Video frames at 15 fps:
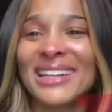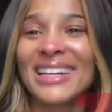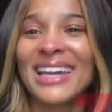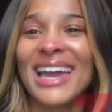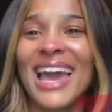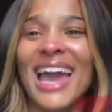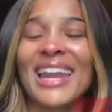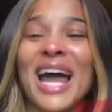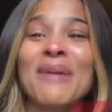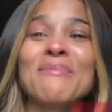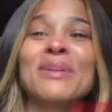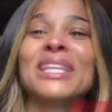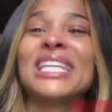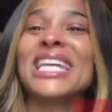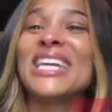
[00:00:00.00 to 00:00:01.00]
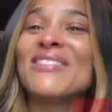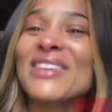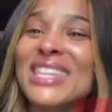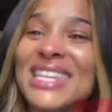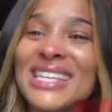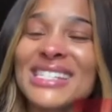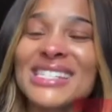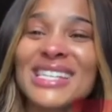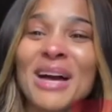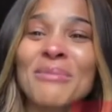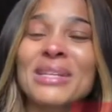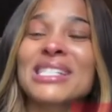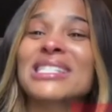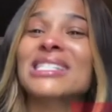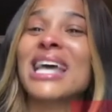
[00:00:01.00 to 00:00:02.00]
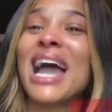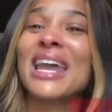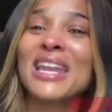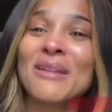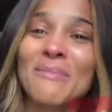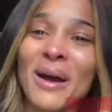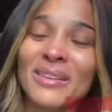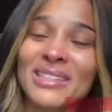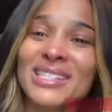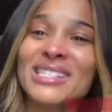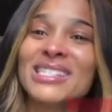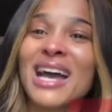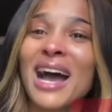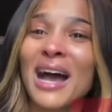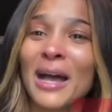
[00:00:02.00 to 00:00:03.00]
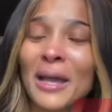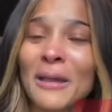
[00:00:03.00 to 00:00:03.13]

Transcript: and see if she gonna be healed. See if the economy gonna come back.